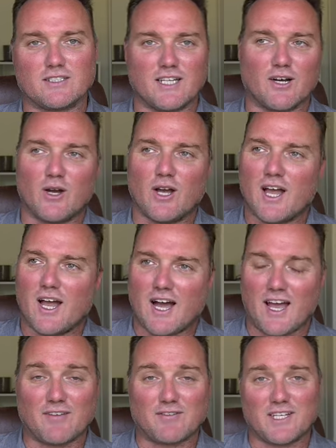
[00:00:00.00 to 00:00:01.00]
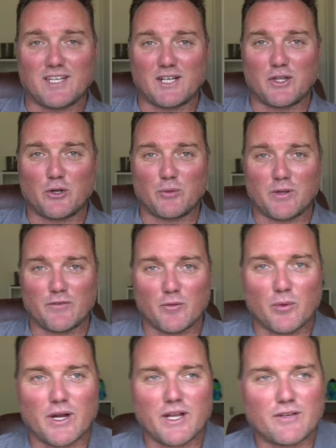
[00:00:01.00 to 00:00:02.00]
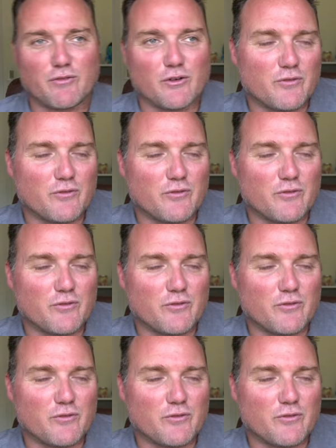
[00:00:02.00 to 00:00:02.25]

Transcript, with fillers: Now, I have taken a little bit of a break for